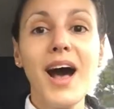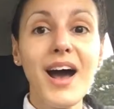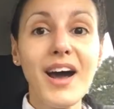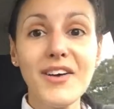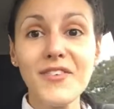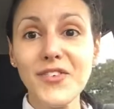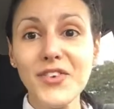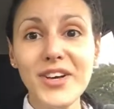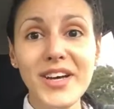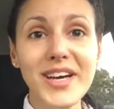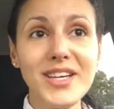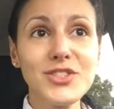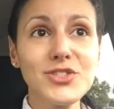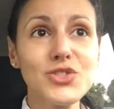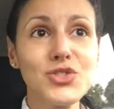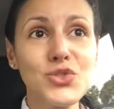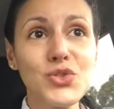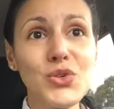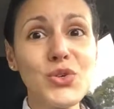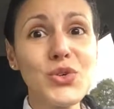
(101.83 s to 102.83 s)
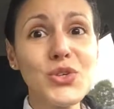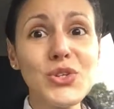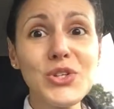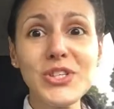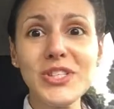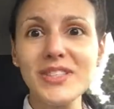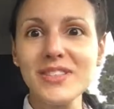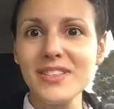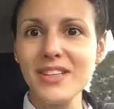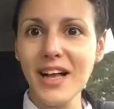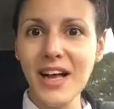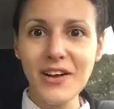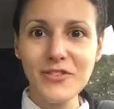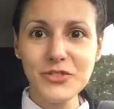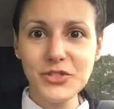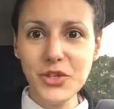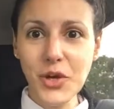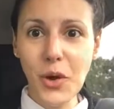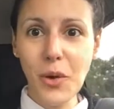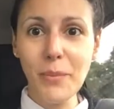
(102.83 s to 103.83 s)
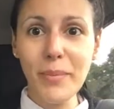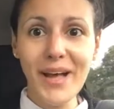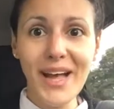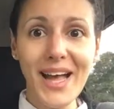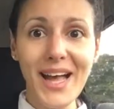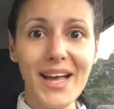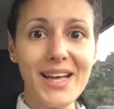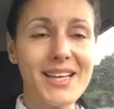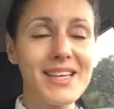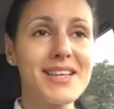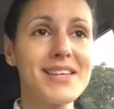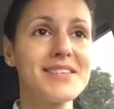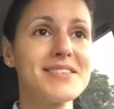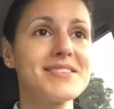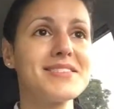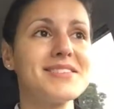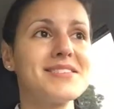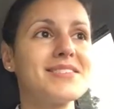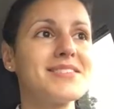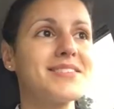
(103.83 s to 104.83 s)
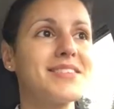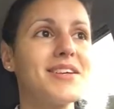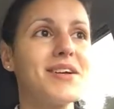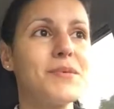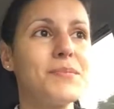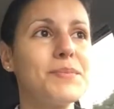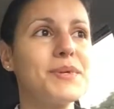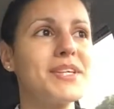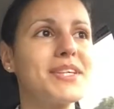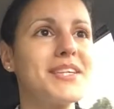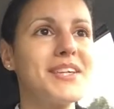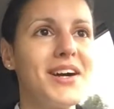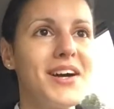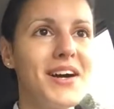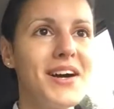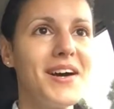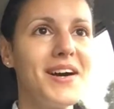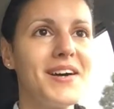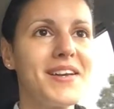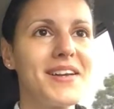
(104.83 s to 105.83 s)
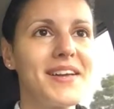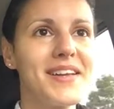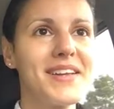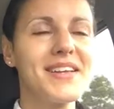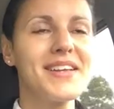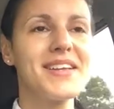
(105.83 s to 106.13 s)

I forgot a tool. I have to go back. Oh my God.